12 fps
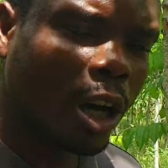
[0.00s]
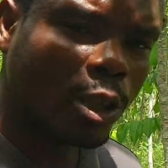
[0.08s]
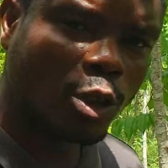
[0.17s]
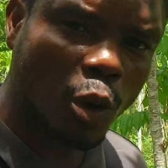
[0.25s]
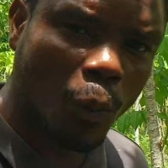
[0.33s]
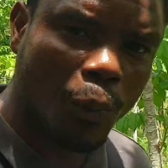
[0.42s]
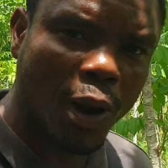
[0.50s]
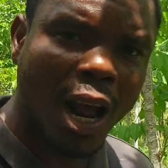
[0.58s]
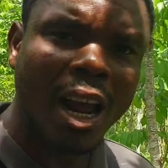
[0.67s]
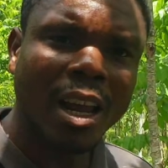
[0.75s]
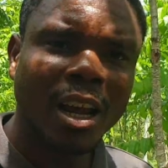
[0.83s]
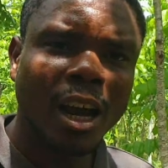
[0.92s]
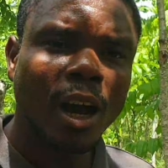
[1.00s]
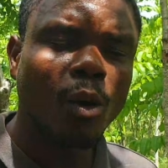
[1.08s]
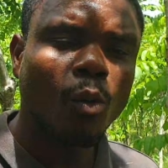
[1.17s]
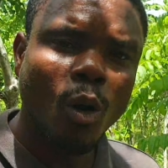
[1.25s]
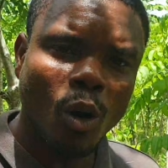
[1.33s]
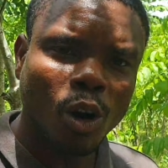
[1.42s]
supply
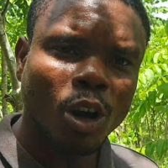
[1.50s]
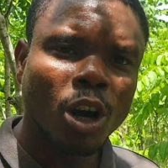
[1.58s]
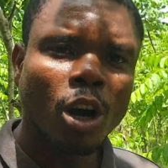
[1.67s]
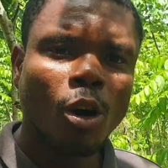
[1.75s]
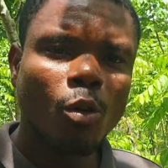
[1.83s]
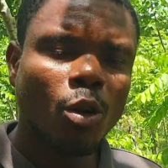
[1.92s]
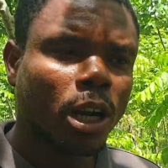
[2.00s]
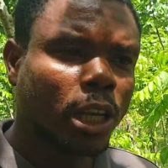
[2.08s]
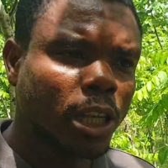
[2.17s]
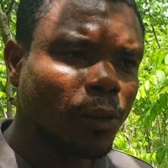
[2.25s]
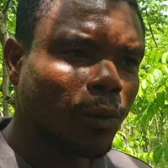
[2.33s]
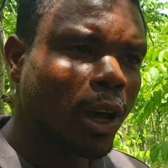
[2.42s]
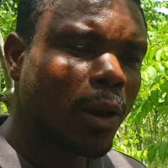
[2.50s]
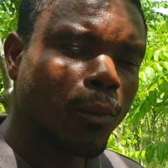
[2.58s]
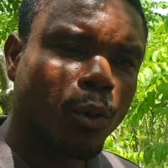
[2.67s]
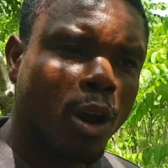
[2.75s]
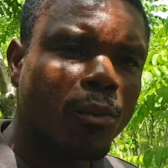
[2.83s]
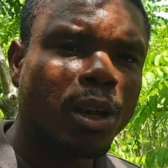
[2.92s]
work or give
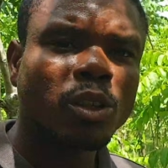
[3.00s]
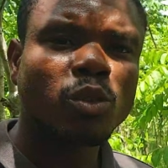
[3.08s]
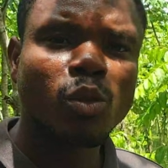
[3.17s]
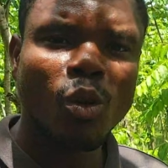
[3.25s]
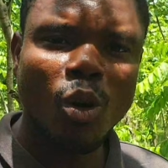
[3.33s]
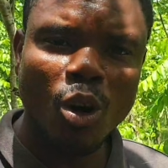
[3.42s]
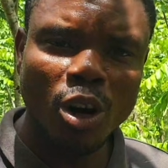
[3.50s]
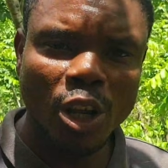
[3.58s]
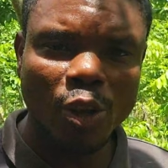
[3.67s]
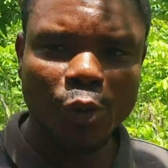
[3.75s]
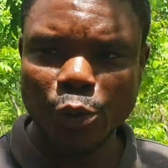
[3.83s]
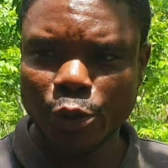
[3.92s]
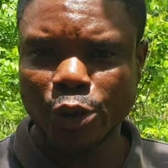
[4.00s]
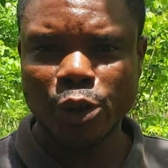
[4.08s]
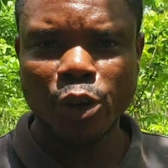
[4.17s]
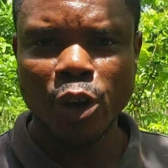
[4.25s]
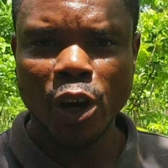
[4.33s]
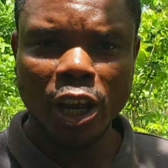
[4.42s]
employment to all the youths
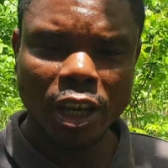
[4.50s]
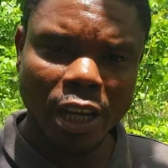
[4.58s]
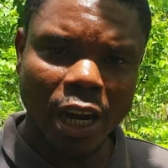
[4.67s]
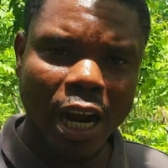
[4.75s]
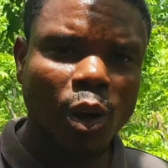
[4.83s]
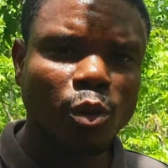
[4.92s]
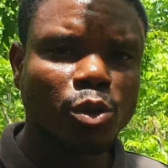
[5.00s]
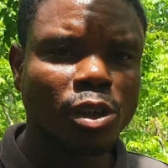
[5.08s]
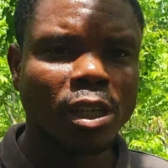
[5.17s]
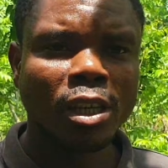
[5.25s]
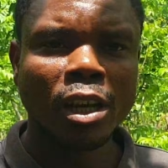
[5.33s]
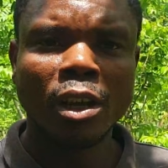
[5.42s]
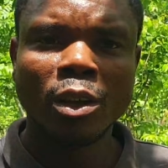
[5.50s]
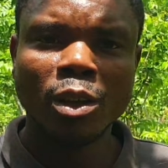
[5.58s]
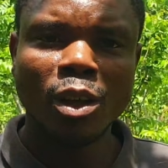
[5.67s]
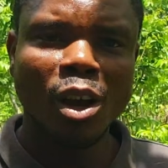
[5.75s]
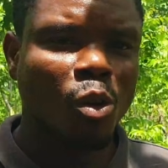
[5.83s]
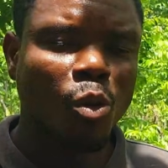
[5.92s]
in the country,
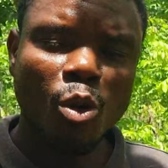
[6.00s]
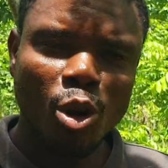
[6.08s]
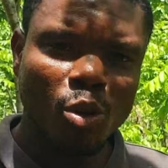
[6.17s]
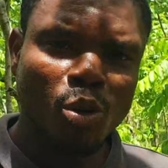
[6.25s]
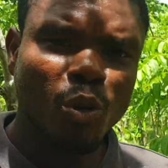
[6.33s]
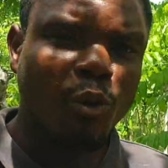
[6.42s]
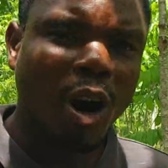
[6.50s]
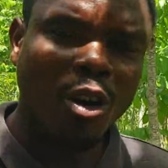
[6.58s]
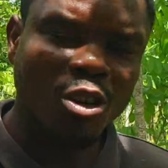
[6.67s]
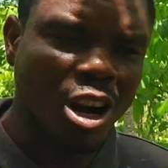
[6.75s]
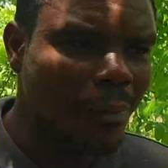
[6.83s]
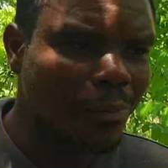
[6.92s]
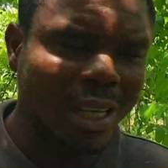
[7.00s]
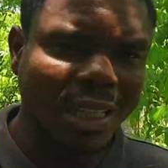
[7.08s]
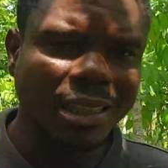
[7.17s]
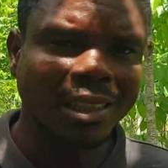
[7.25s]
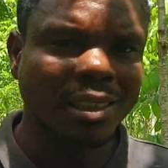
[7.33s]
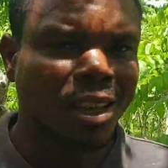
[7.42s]
we will look for another
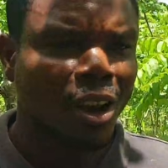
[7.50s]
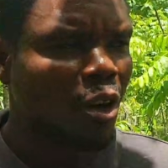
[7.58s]
means